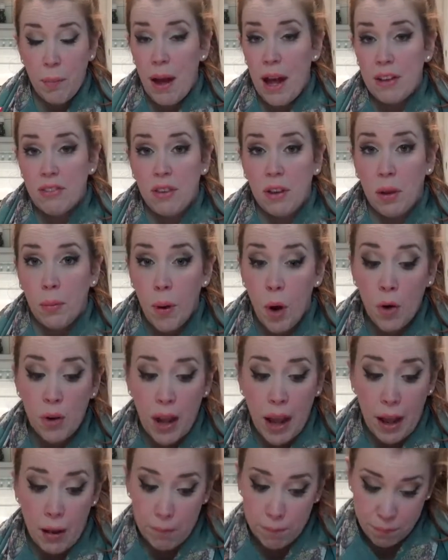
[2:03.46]
the pasta
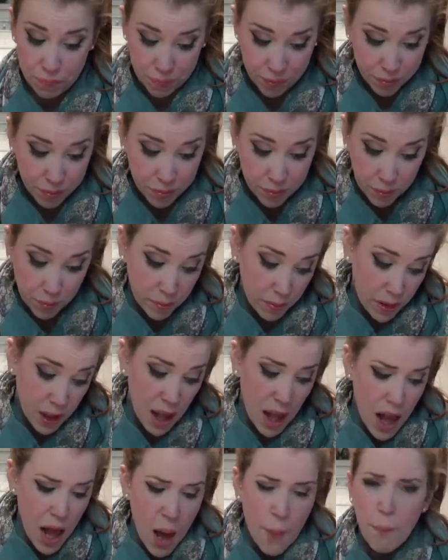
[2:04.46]
limone
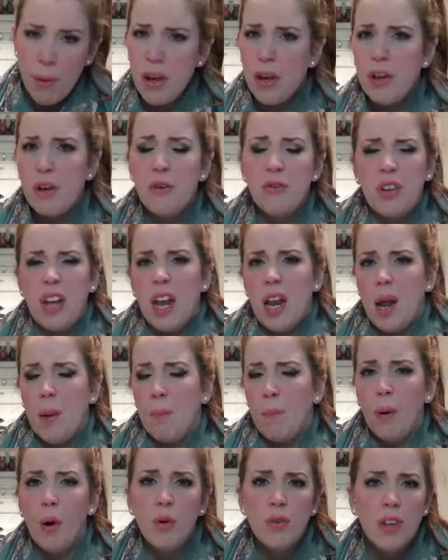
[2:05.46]
but you can use it in a
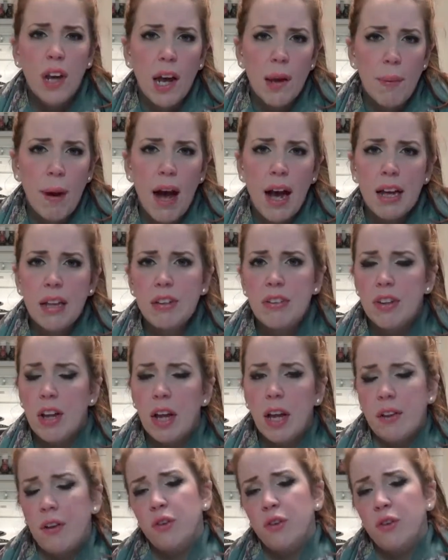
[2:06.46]
bow tie pasta.